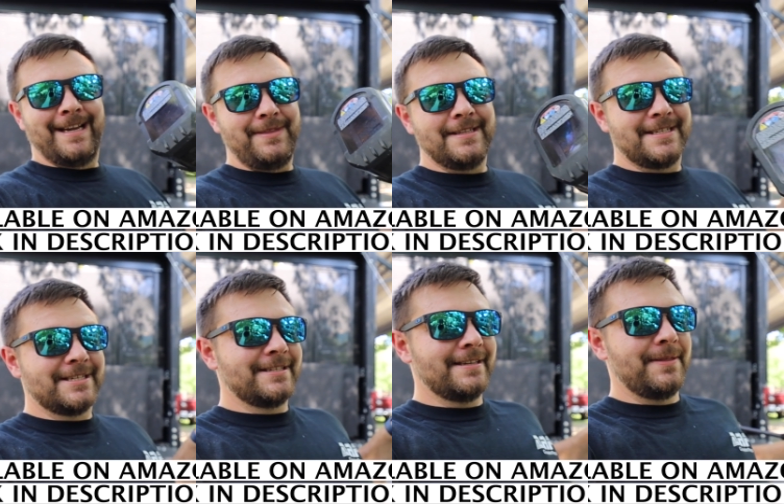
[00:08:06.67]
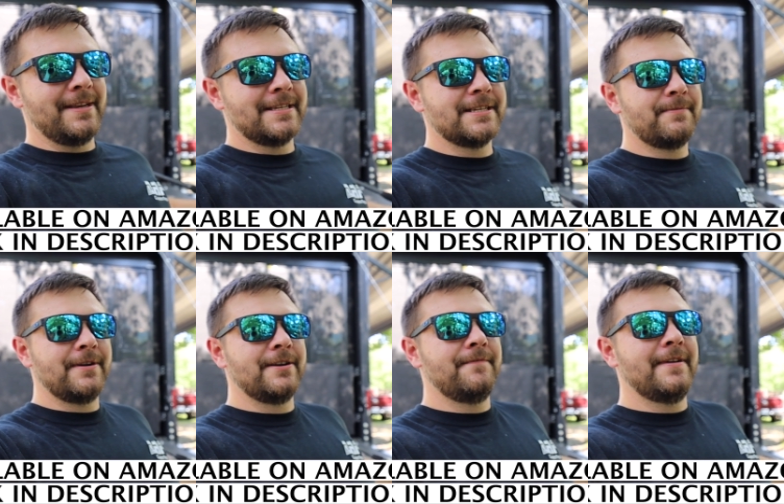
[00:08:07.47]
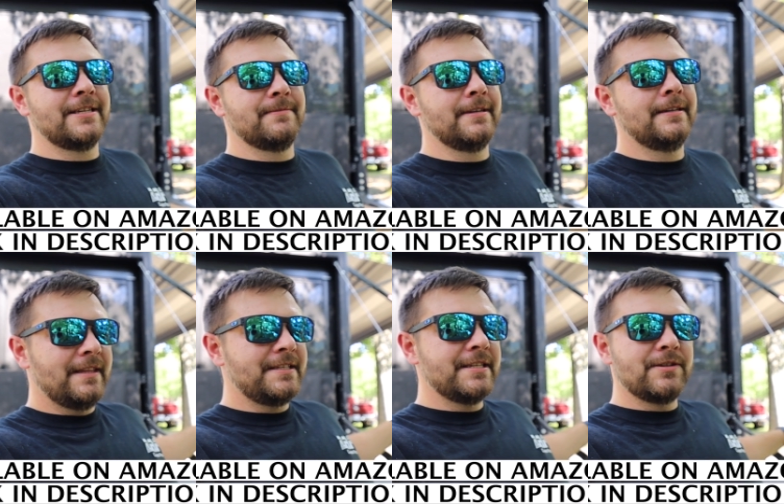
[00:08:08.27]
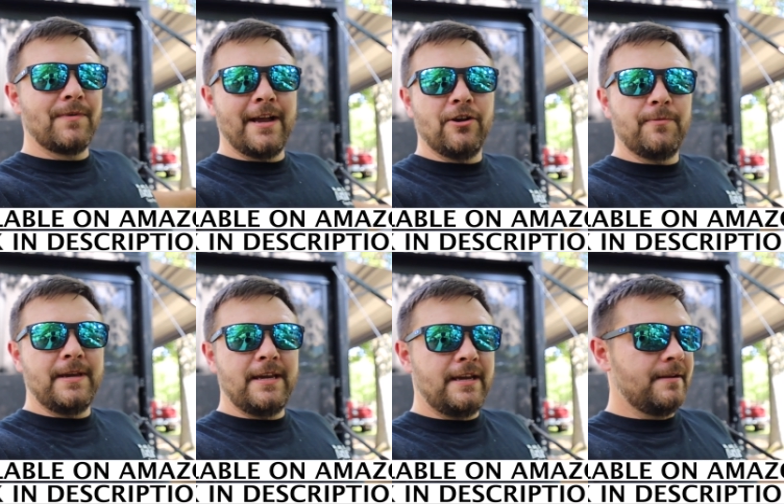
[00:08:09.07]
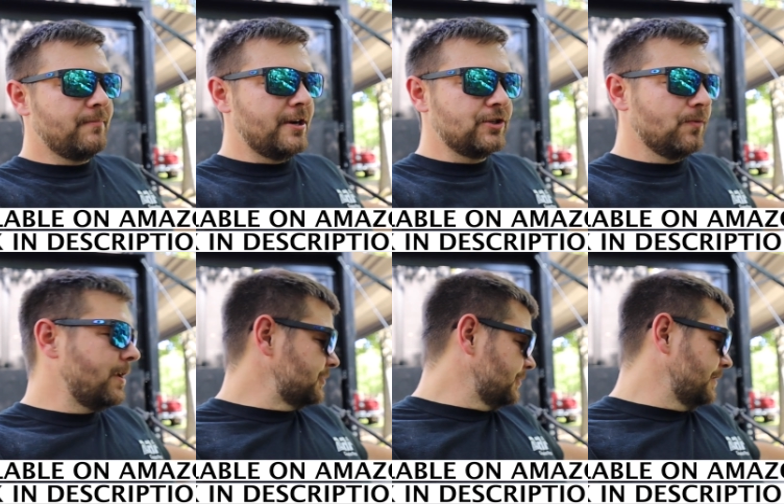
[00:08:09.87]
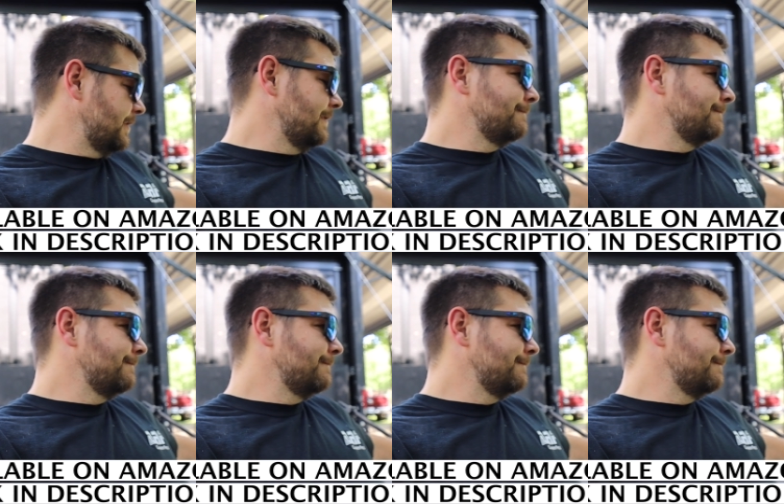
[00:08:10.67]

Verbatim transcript: I think this is I think this is a pretty good investment. This is the Ryobi pressure washer.